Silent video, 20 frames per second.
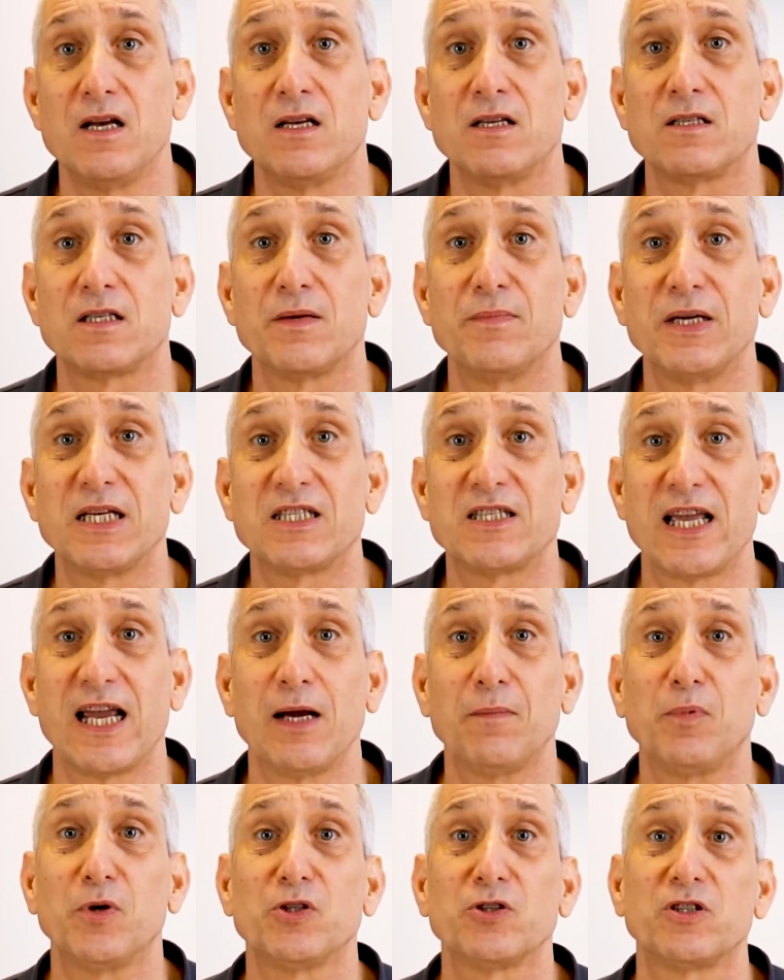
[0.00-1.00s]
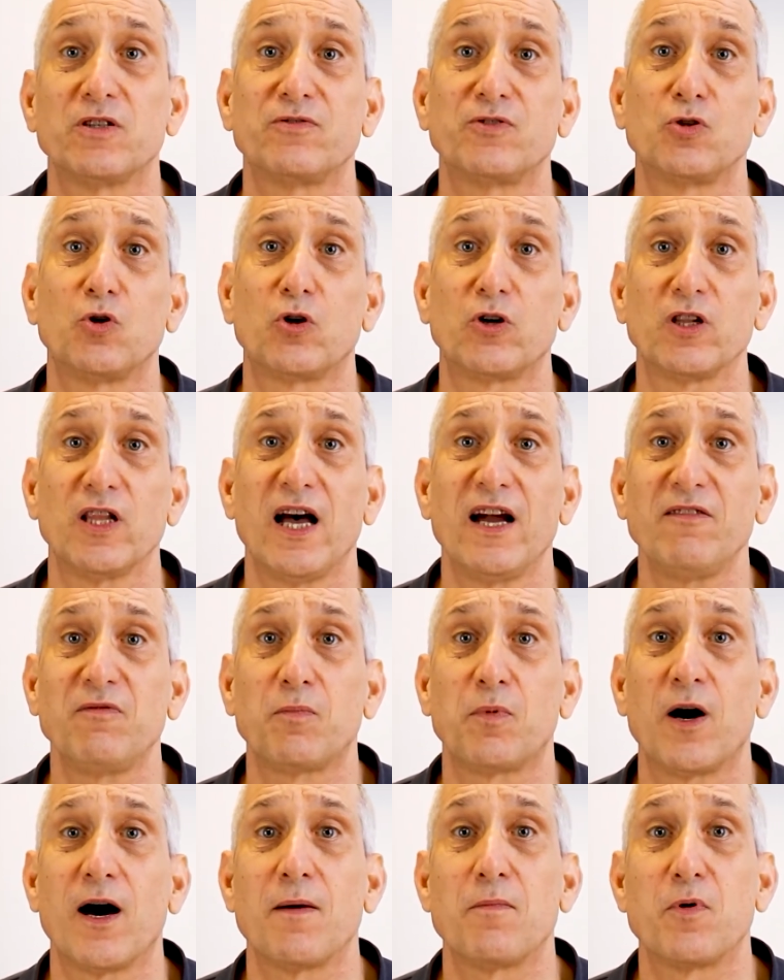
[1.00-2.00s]
Some examples of short life
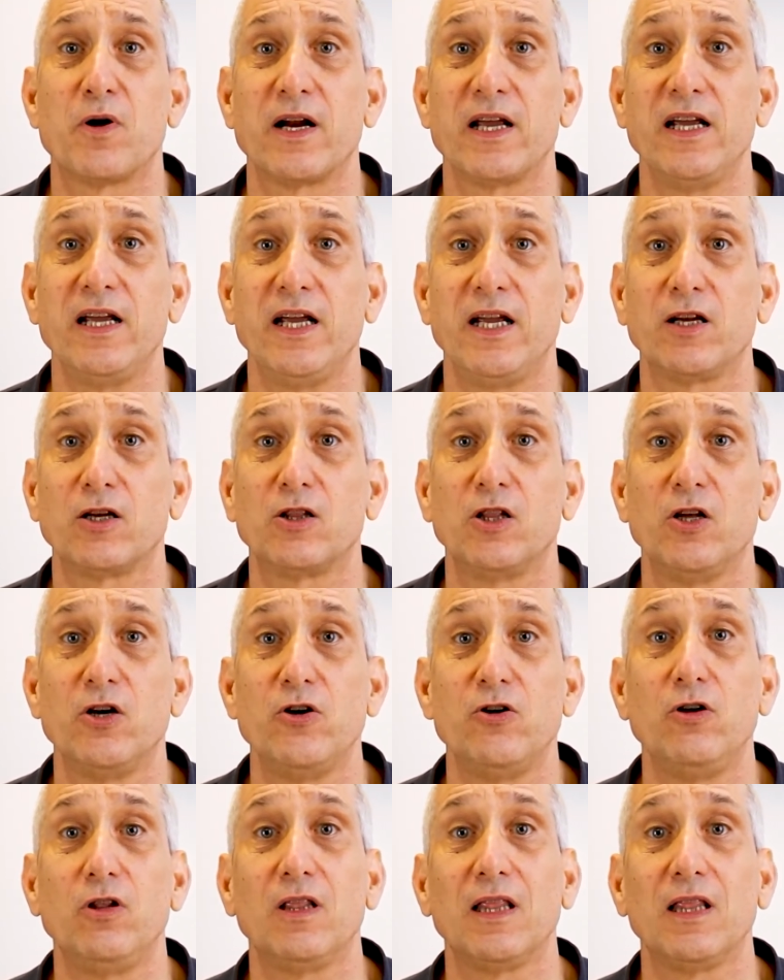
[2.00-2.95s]
property include